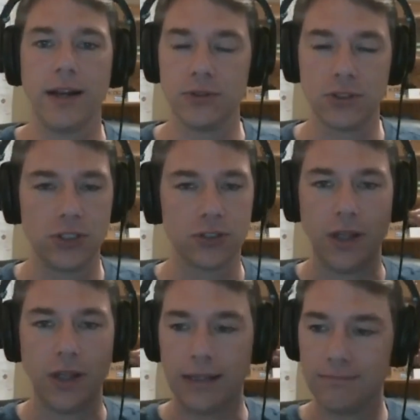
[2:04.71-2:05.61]
It was just
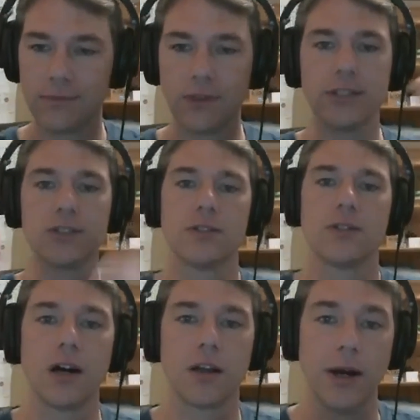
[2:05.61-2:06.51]
like, let's
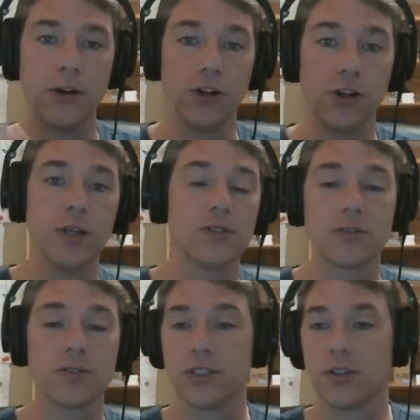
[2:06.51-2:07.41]
talk about your
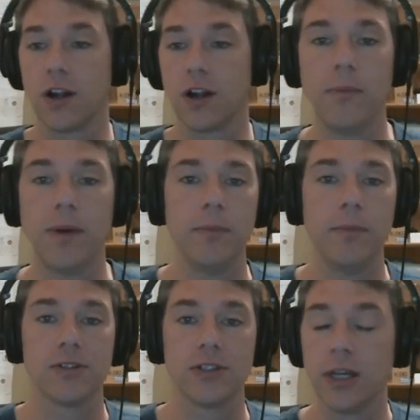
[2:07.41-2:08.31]
business. Let's talk about my
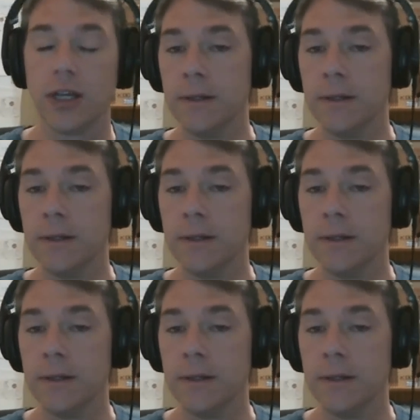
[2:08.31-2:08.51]
business.